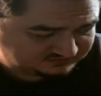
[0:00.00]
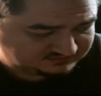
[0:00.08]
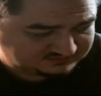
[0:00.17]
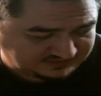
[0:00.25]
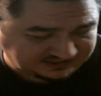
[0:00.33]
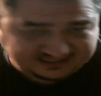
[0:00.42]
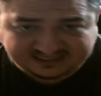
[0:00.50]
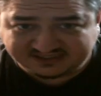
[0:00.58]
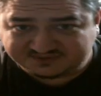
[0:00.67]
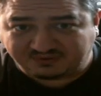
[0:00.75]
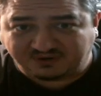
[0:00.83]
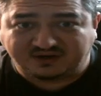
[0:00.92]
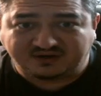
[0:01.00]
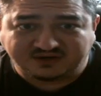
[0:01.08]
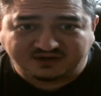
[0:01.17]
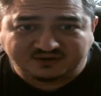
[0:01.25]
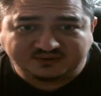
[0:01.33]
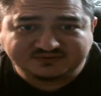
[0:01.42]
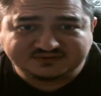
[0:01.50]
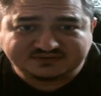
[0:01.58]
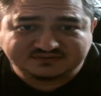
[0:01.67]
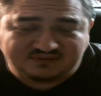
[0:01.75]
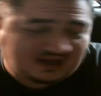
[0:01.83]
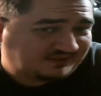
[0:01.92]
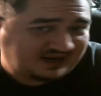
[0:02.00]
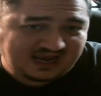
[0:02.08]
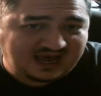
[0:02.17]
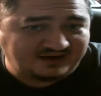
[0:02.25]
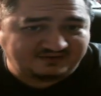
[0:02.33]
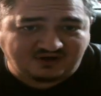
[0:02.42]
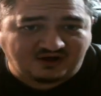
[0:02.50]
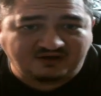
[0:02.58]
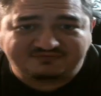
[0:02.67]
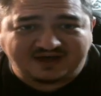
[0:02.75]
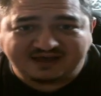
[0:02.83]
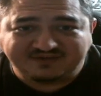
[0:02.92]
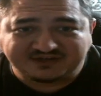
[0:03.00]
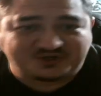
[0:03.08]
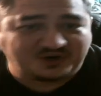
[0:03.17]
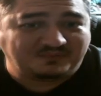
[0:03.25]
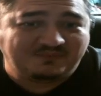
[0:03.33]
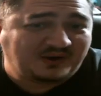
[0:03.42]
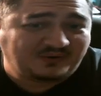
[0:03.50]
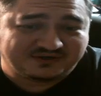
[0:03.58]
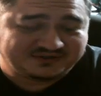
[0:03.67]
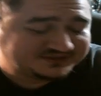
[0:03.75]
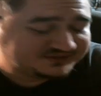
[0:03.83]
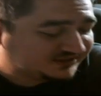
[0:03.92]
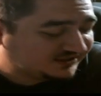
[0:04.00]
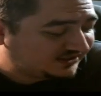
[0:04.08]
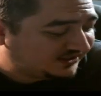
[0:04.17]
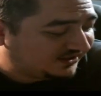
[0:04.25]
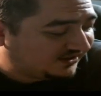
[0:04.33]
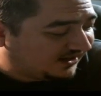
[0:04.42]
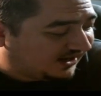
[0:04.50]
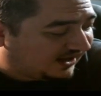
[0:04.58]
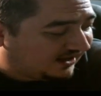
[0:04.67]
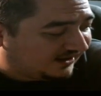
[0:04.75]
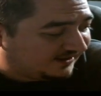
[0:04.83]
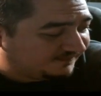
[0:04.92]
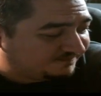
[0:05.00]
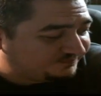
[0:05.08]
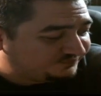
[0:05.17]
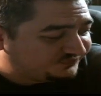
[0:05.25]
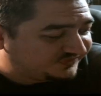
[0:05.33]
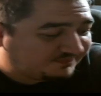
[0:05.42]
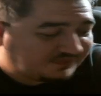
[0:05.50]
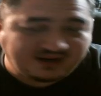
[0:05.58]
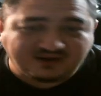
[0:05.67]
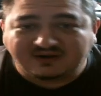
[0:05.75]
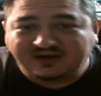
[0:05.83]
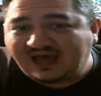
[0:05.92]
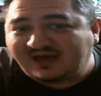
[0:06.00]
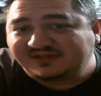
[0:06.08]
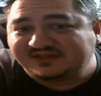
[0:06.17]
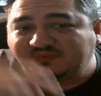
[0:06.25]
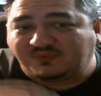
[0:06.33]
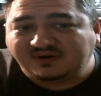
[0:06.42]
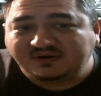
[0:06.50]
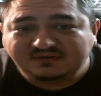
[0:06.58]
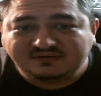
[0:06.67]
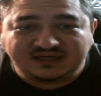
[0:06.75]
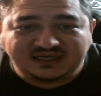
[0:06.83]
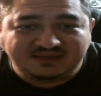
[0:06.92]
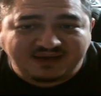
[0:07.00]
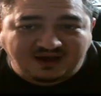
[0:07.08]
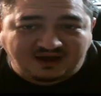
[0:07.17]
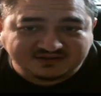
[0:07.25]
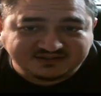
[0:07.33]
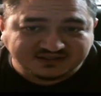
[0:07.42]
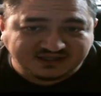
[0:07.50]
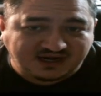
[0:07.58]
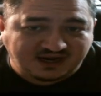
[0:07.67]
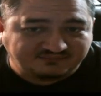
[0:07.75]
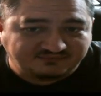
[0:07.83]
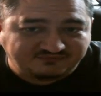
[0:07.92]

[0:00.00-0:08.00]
my kid's printer goes, I might have all 5 extra motors. Depending on how this one eBay auction that I'm